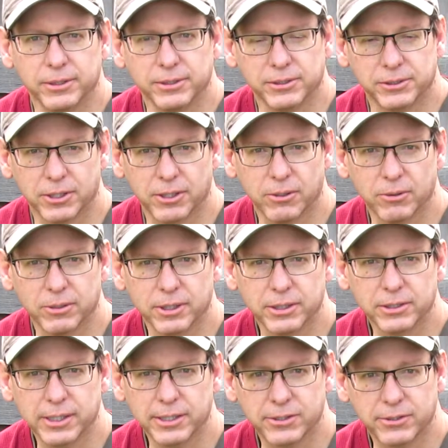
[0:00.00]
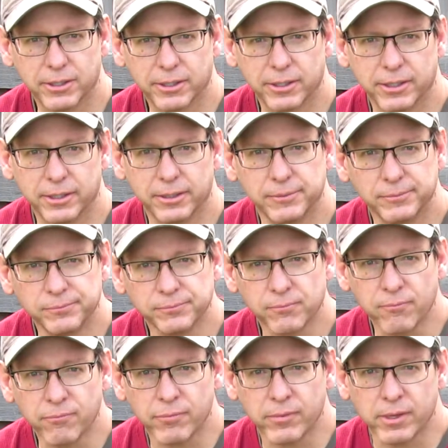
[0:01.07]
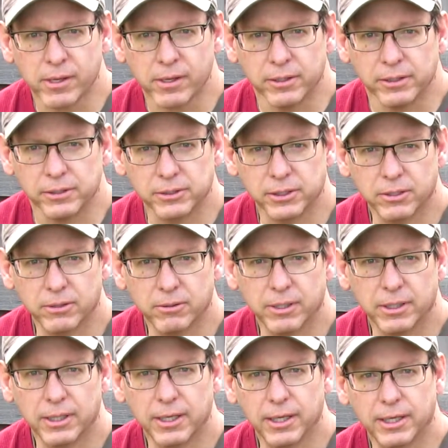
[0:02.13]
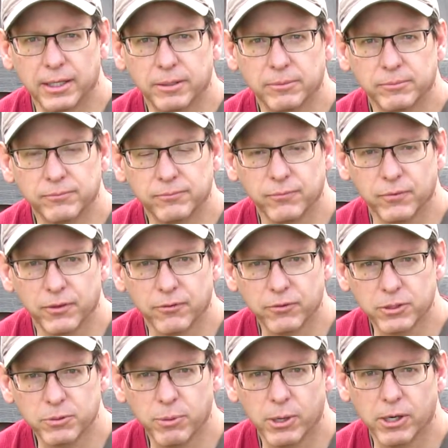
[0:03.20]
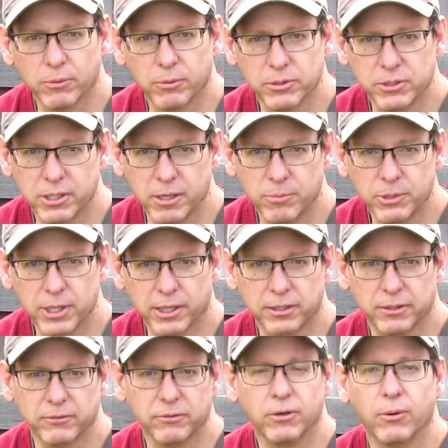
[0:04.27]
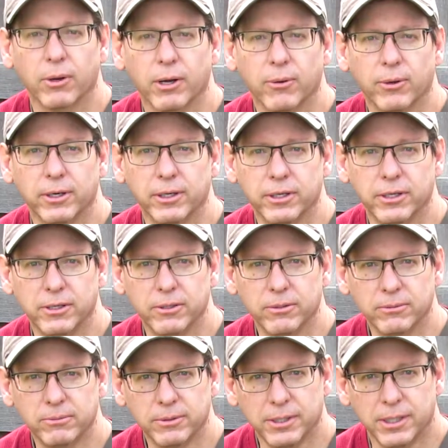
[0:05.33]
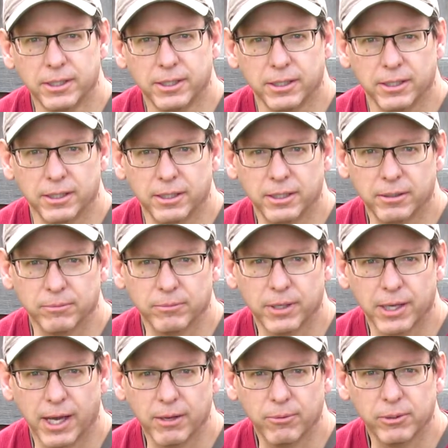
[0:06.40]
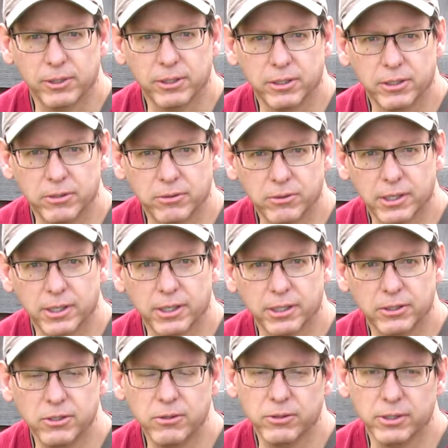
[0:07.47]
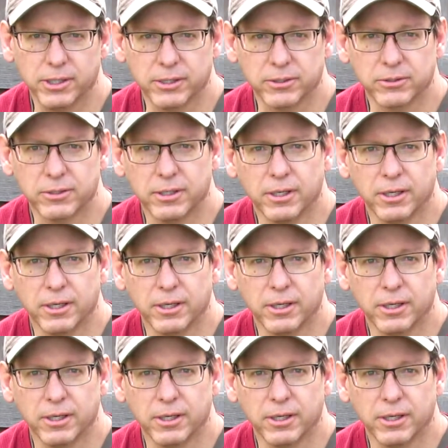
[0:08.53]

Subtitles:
So let's get started. So the first part was the objective, what I wanted to do. I wanted to do kind of two things.